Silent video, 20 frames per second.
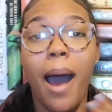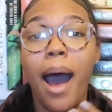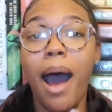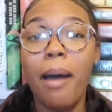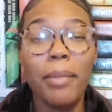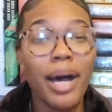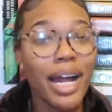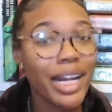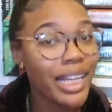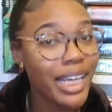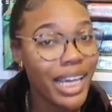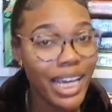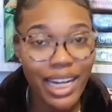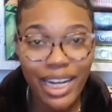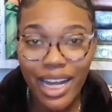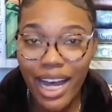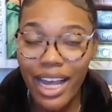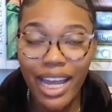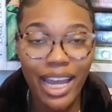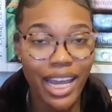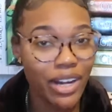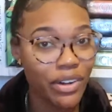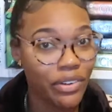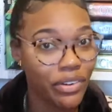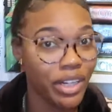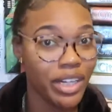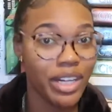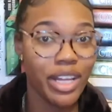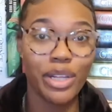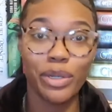Amani cannot
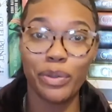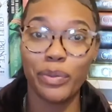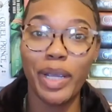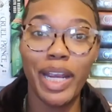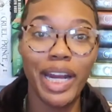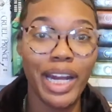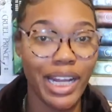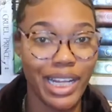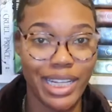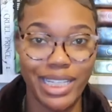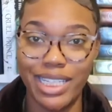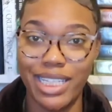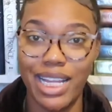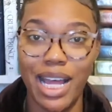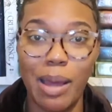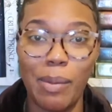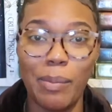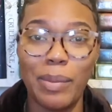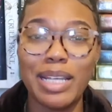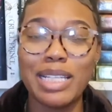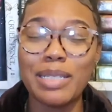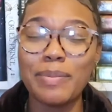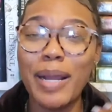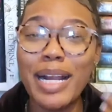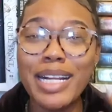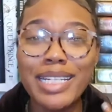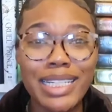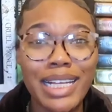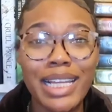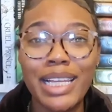handle another reading slump,
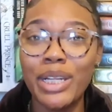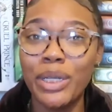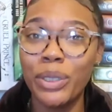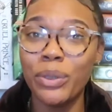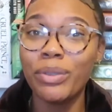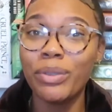especially in the new